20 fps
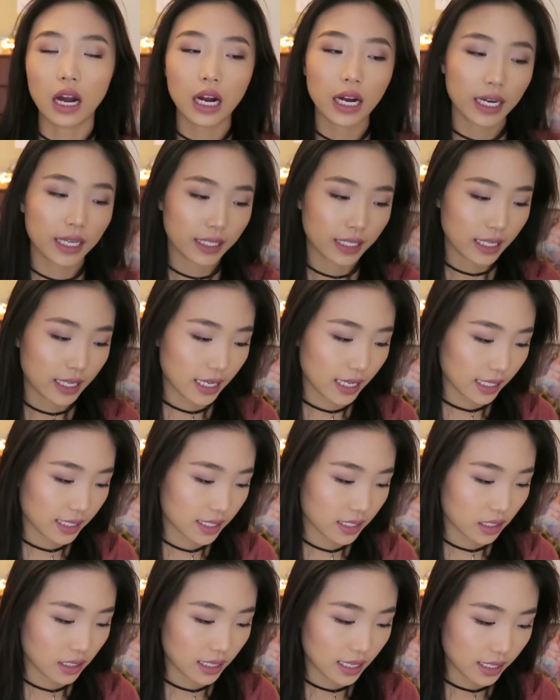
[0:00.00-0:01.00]
All right,
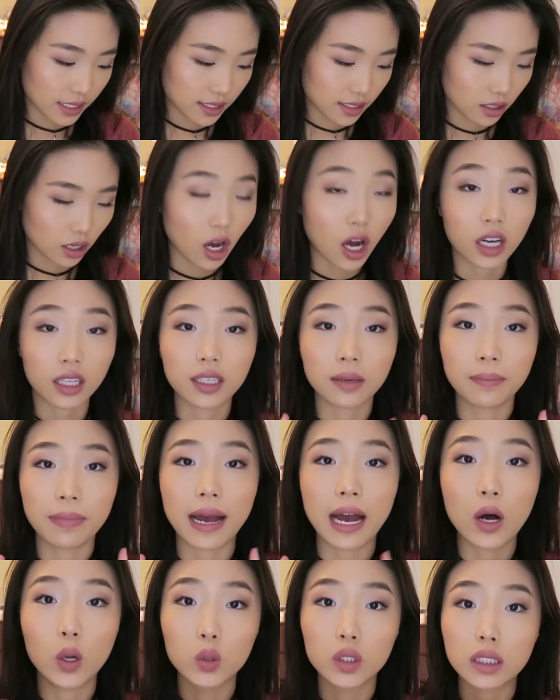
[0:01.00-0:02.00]
next let's talk
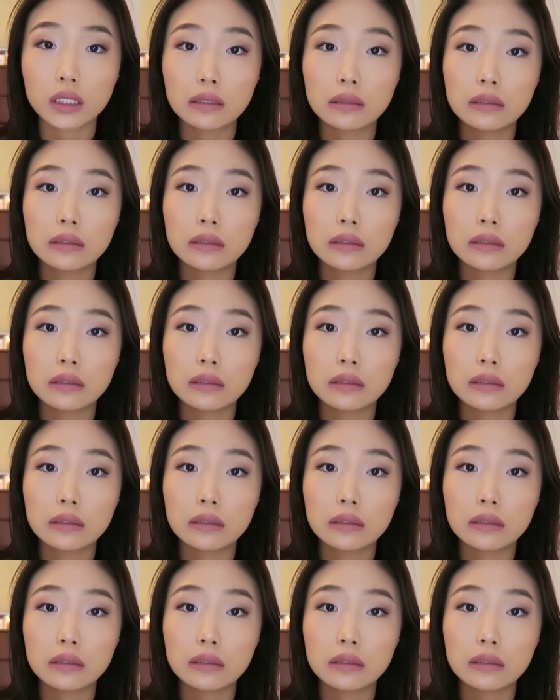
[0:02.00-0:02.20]
about